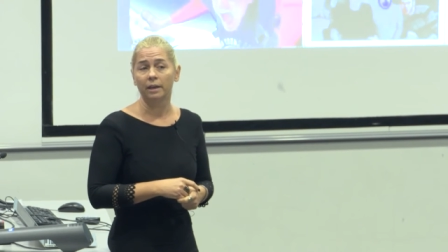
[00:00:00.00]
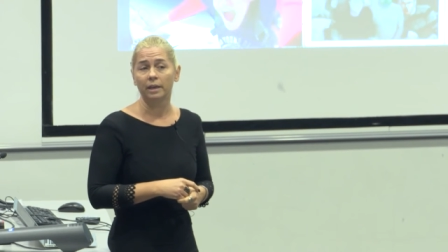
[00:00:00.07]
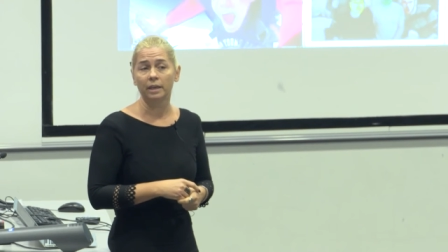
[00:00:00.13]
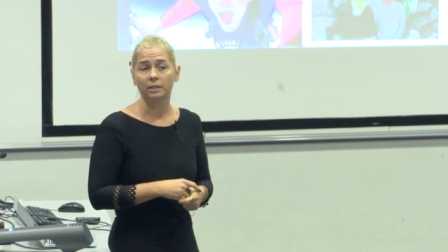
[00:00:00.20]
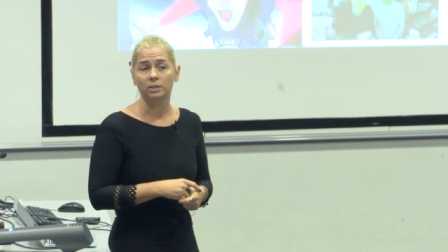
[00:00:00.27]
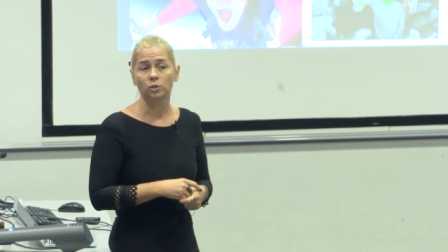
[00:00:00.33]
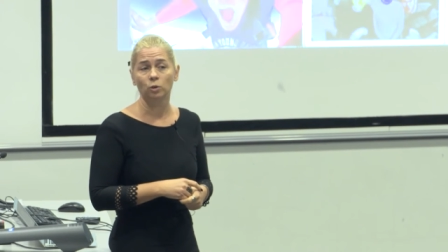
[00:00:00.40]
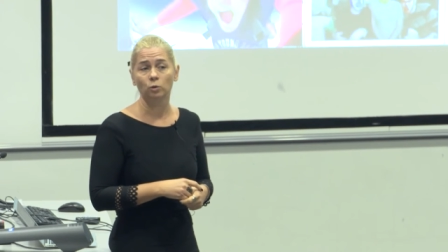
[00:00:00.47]

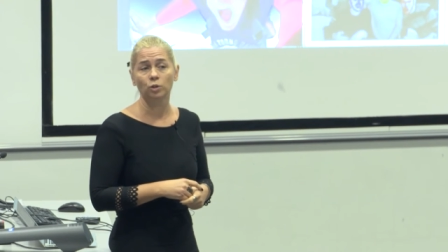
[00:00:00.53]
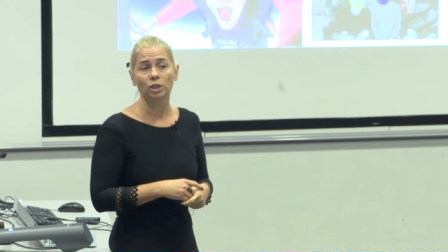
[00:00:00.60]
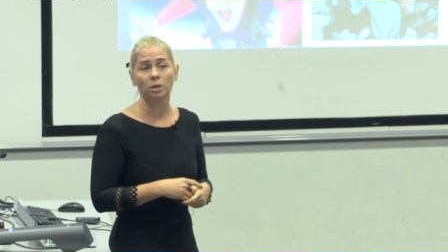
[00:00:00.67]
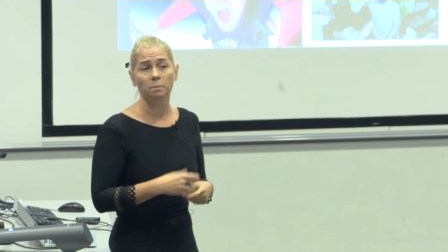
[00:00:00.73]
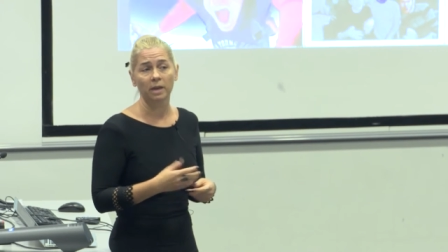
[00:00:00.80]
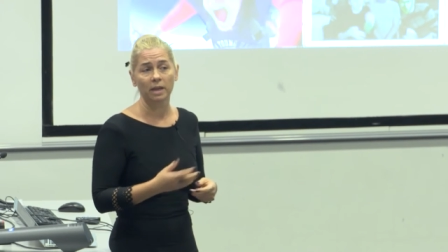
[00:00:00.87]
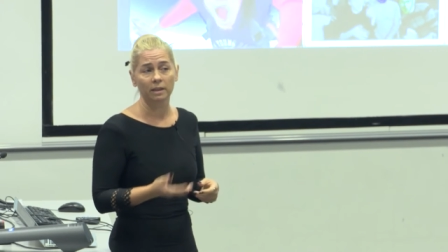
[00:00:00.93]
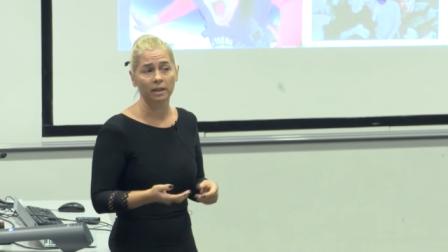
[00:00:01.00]
in social
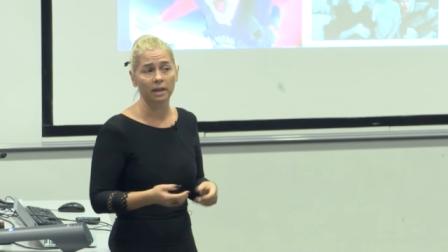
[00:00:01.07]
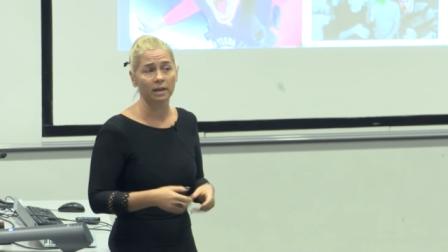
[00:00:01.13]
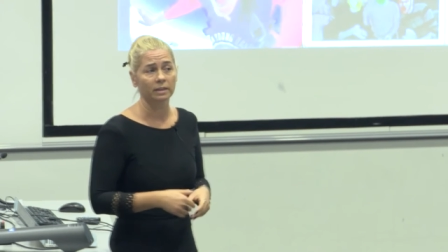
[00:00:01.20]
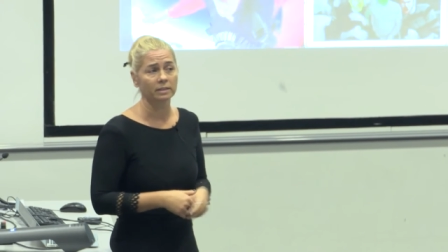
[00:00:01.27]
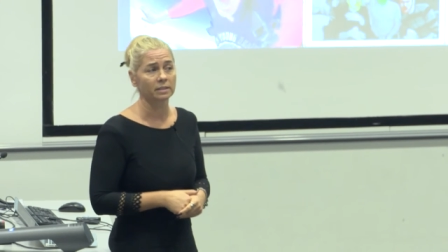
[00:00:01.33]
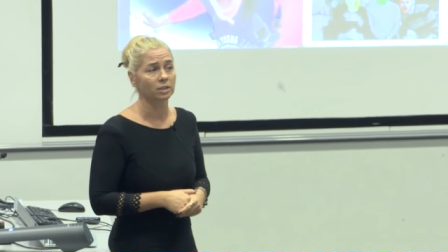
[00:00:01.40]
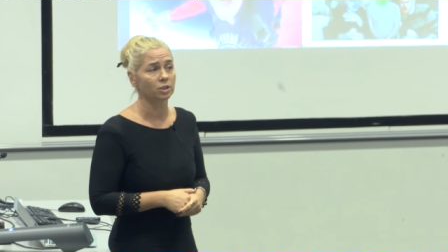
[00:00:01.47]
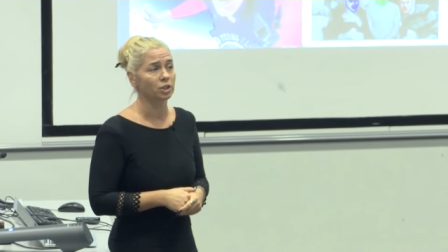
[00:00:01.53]

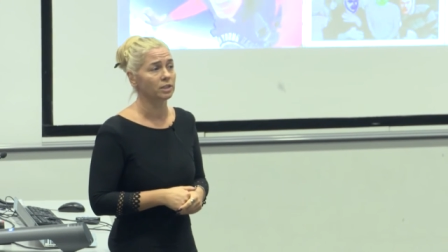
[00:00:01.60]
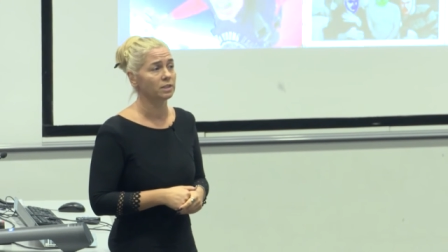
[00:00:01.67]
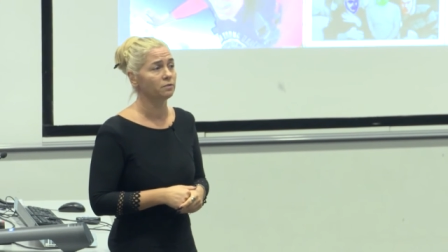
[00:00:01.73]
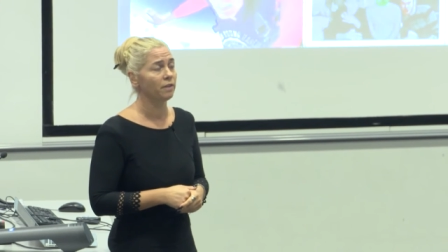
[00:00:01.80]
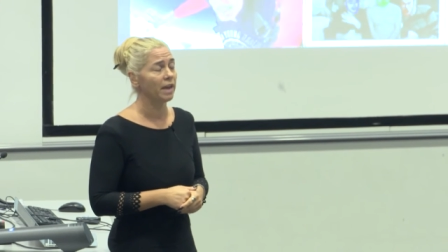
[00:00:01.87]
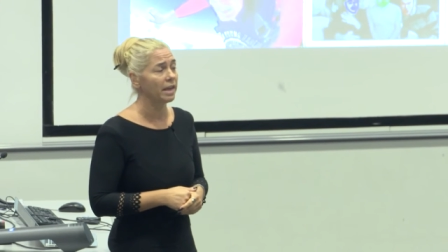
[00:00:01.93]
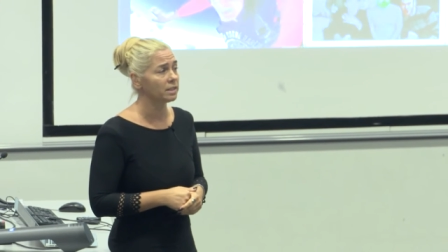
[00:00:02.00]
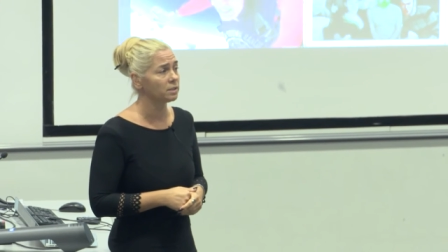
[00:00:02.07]
media such as
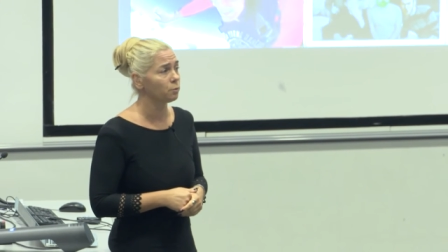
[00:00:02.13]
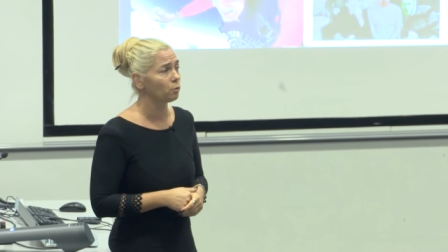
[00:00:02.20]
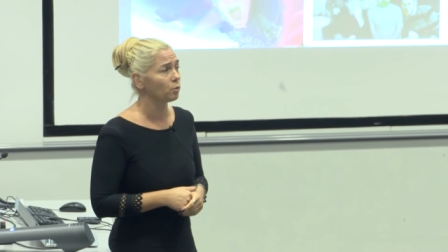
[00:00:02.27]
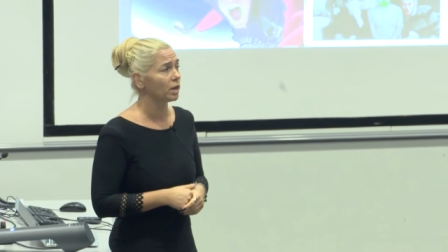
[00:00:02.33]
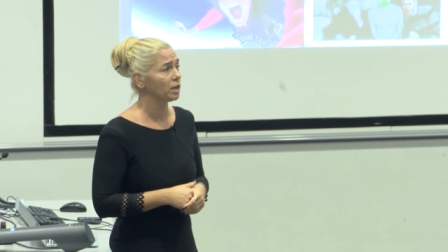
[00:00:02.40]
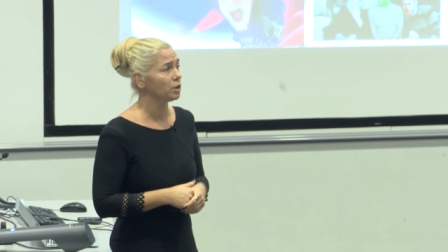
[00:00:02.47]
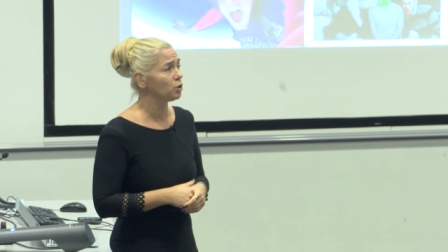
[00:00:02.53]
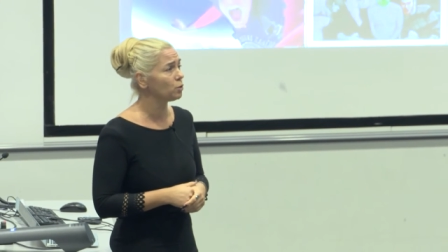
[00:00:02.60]
Facebook
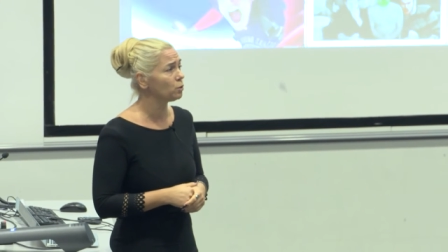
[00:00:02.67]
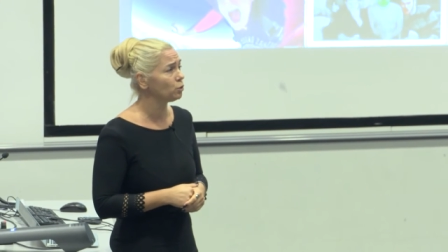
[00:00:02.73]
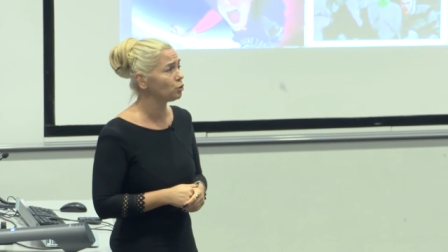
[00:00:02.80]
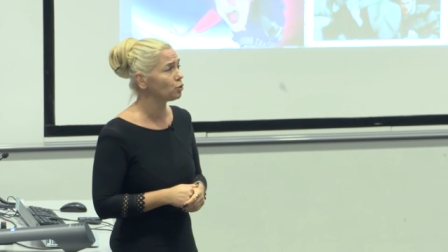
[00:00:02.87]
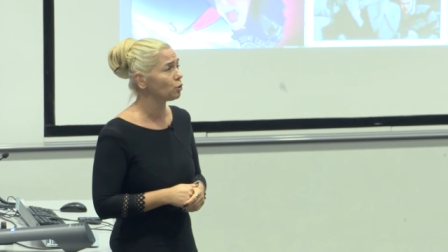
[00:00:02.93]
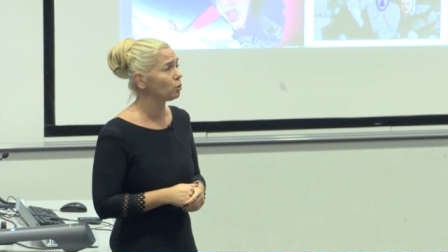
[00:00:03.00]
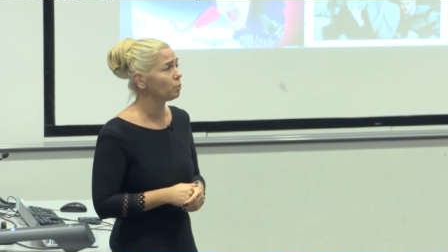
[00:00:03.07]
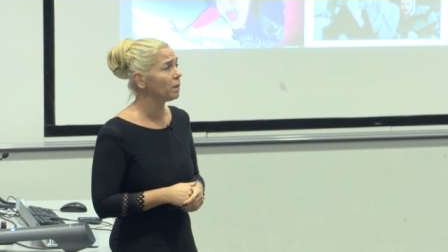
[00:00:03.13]
and
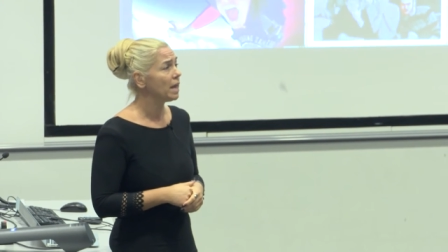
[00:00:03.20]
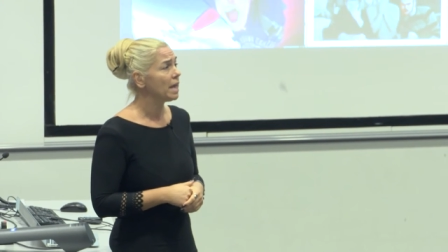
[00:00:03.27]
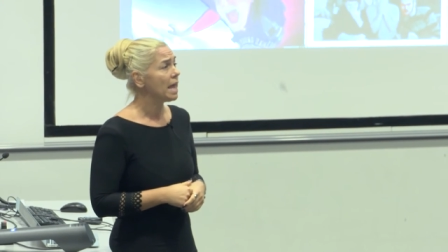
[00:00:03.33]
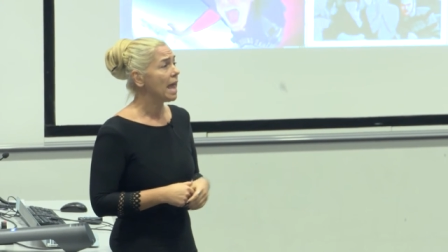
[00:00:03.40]
YouTube,